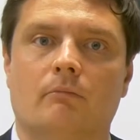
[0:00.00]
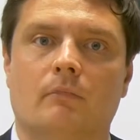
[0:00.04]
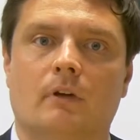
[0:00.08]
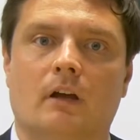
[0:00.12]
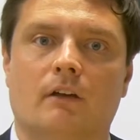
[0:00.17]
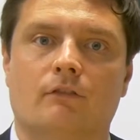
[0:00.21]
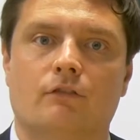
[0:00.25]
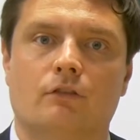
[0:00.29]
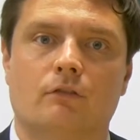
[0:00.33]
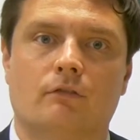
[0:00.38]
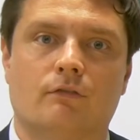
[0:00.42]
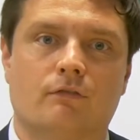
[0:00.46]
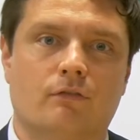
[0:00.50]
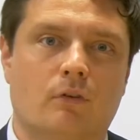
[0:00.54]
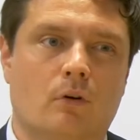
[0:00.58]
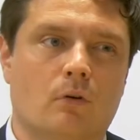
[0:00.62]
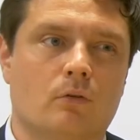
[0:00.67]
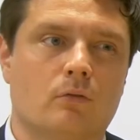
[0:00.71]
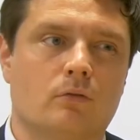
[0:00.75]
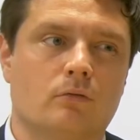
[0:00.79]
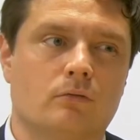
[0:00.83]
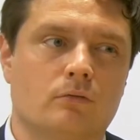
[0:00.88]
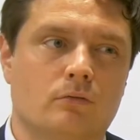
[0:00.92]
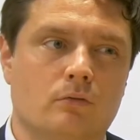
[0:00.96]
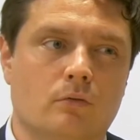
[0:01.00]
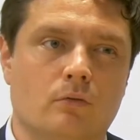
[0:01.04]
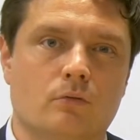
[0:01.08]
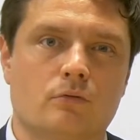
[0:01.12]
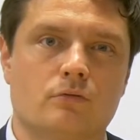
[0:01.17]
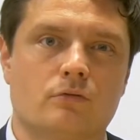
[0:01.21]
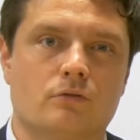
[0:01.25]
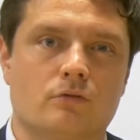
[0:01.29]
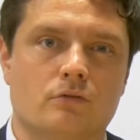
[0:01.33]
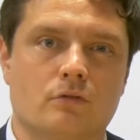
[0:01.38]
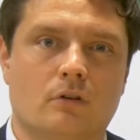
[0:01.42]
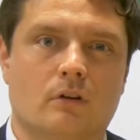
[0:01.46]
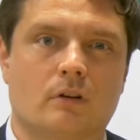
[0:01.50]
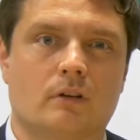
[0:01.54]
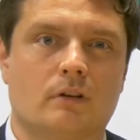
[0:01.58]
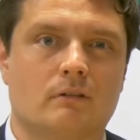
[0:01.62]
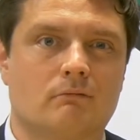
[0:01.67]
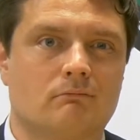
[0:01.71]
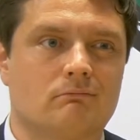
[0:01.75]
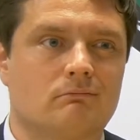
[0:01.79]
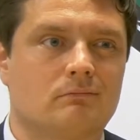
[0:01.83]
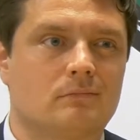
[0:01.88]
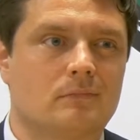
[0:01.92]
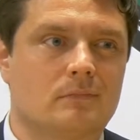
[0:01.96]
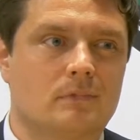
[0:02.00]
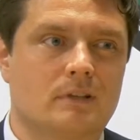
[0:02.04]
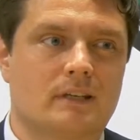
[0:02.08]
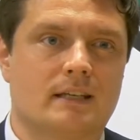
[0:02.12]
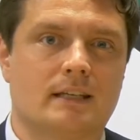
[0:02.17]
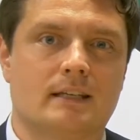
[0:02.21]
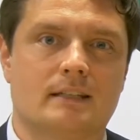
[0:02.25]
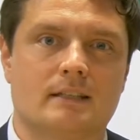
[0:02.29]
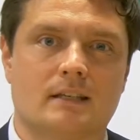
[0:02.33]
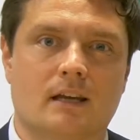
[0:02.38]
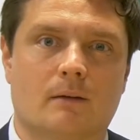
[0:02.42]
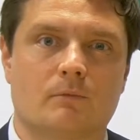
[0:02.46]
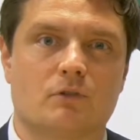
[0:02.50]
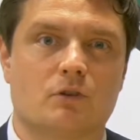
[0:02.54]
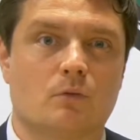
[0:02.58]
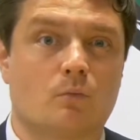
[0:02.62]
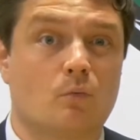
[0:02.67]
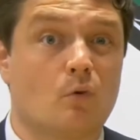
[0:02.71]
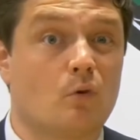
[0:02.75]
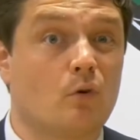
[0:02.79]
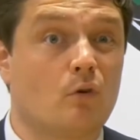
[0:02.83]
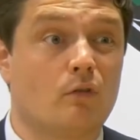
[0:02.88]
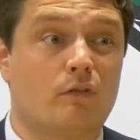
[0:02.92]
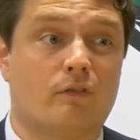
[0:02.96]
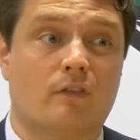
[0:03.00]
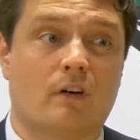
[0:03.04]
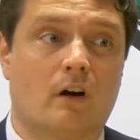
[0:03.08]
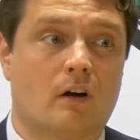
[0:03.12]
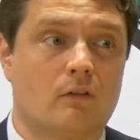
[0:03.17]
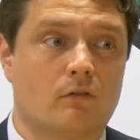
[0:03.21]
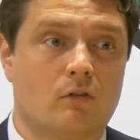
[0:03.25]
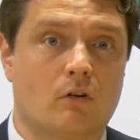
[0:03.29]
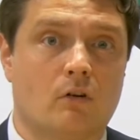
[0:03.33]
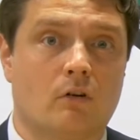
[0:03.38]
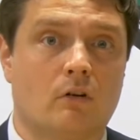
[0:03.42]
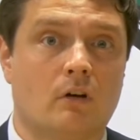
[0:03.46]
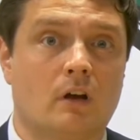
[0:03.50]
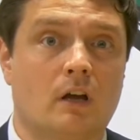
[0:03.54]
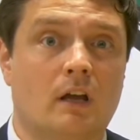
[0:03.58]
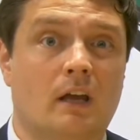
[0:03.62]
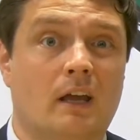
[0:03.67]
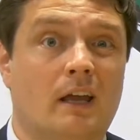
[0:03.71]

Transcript: if you follow those sort of key tips, you won't go far wrong.